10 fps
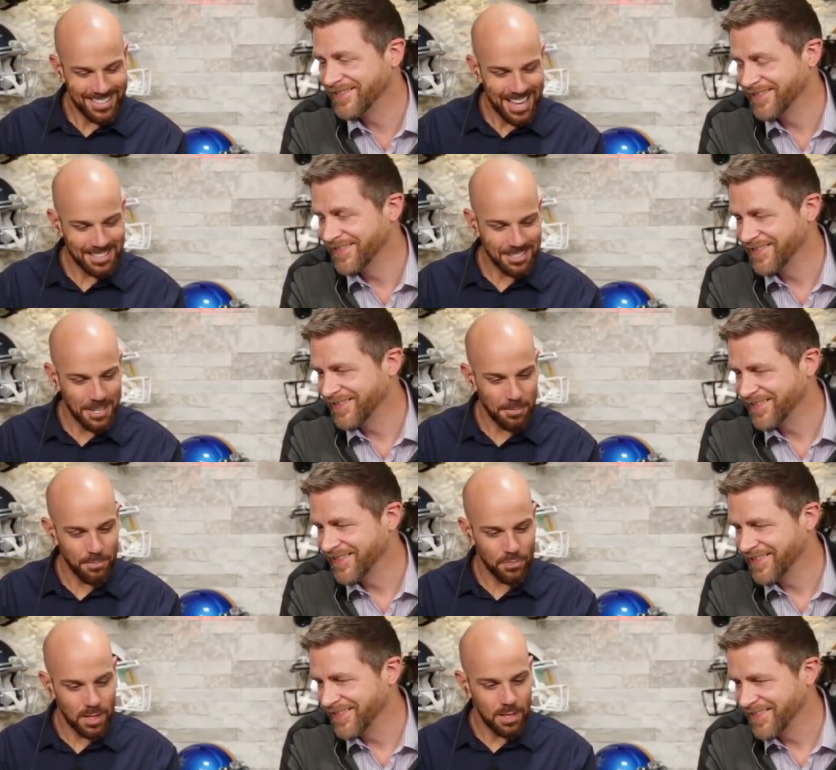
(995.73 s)
Speaker 1: next
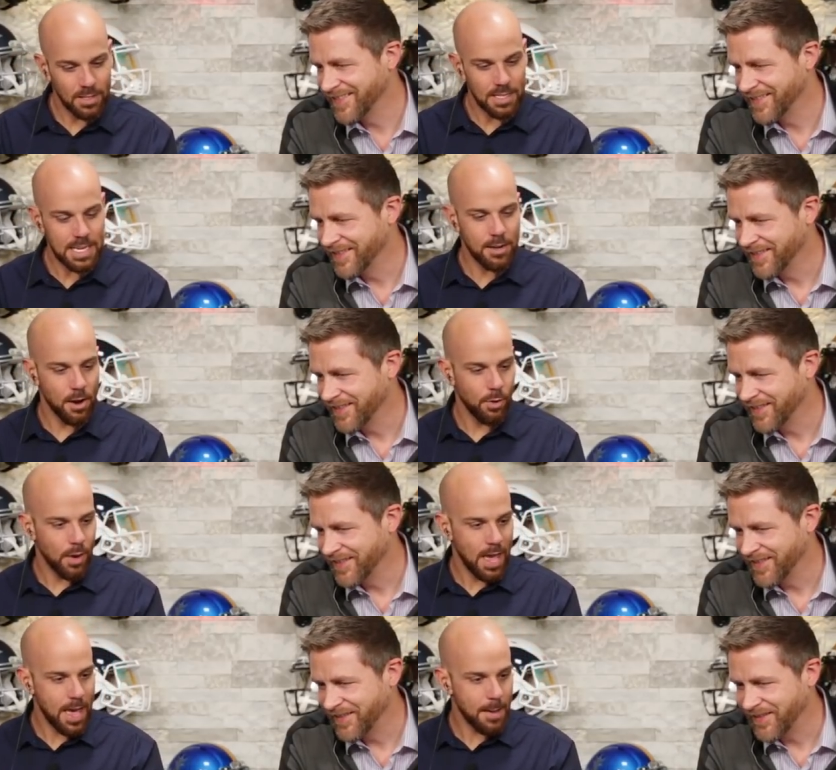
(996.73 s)
up,
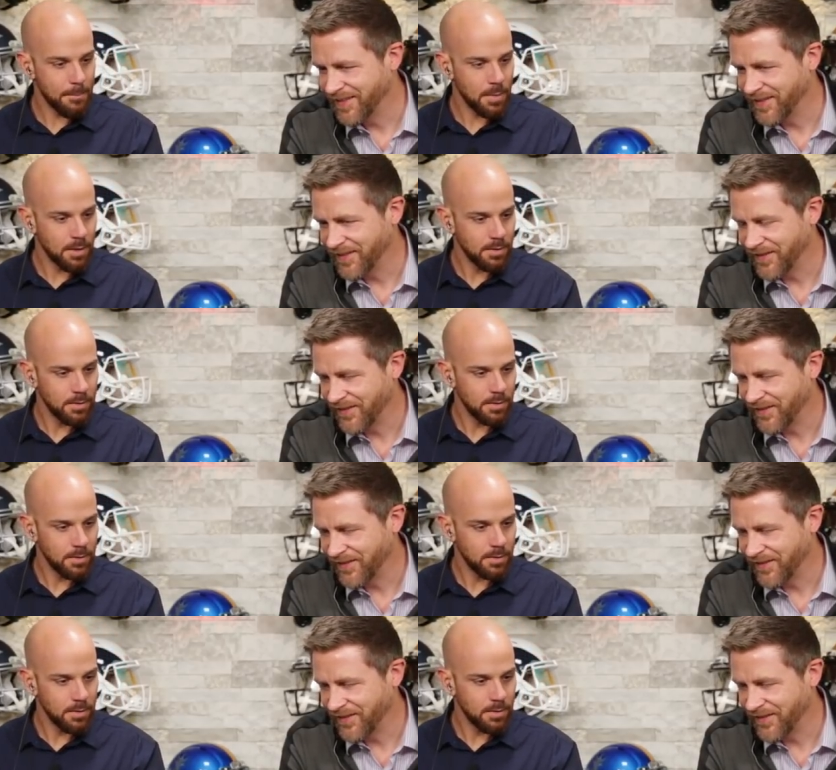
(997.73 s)
Nico M.